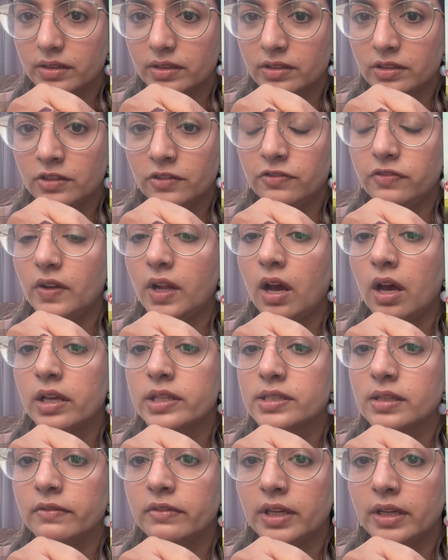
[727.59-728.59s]
The
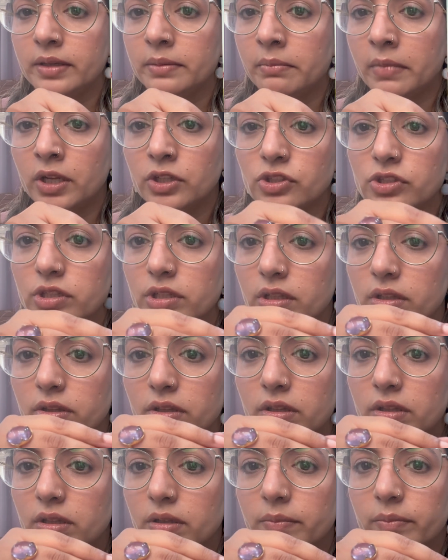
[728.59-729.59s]
flowers are very much
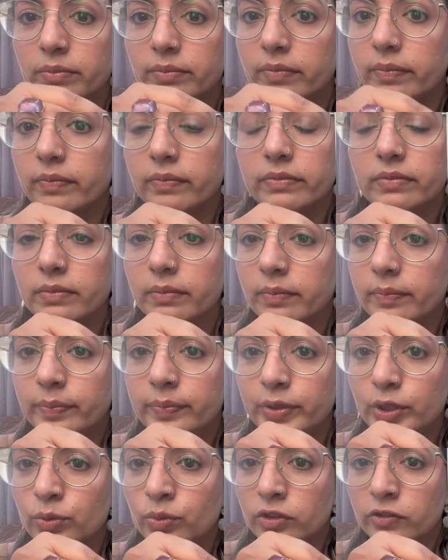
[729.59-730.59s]

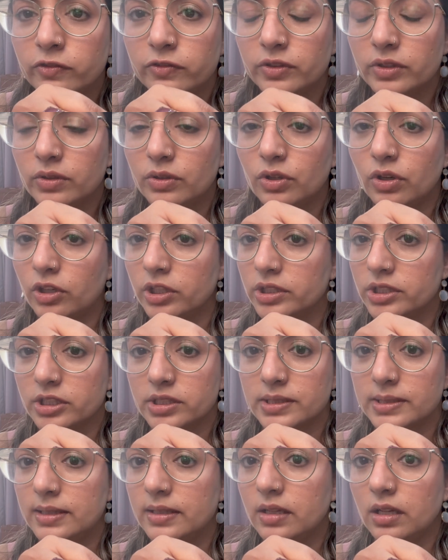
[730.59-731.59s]
beautiful,
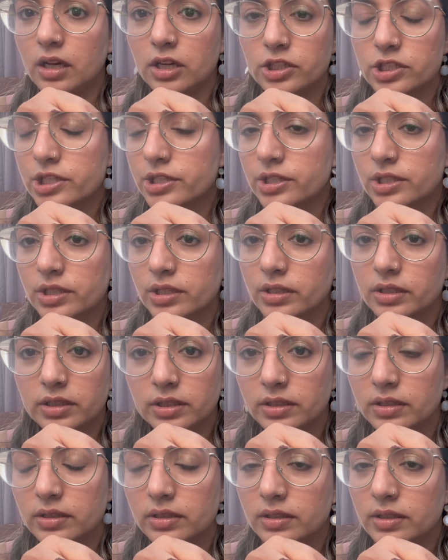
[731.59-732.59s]
gorgeous, lush,
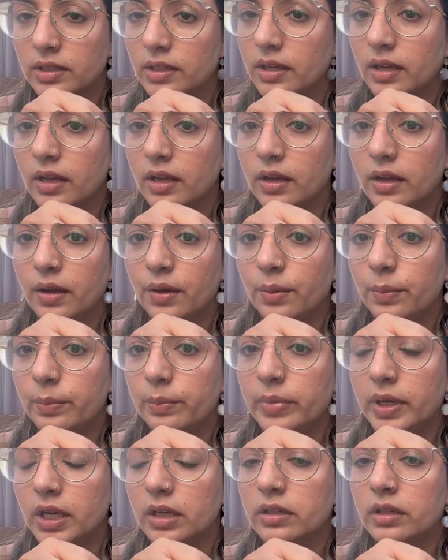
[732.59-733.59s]

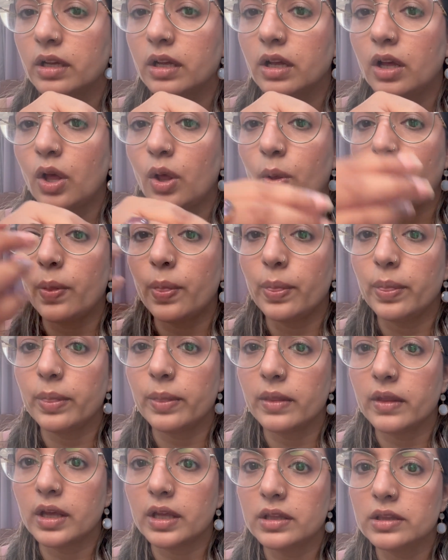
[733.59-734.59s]
but
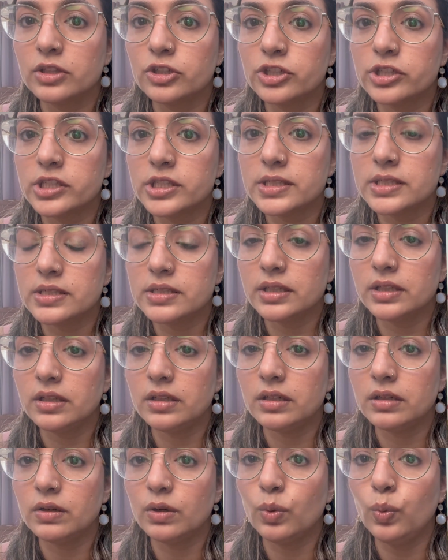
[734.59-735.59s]
there's
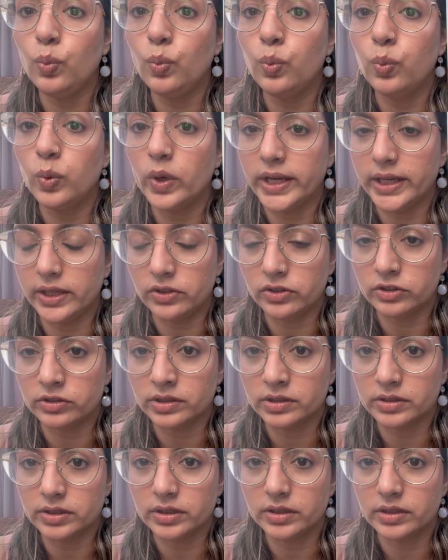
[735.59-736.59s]
still a weight on
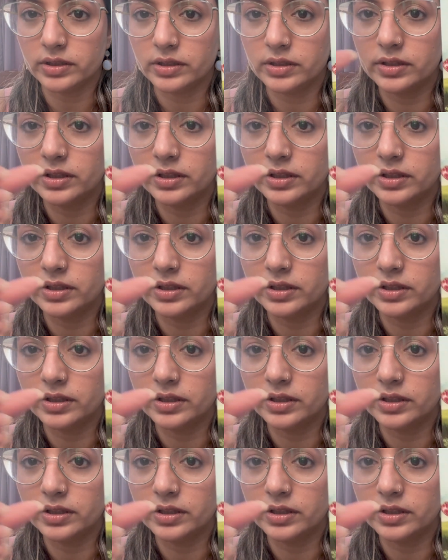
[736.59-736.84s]
her.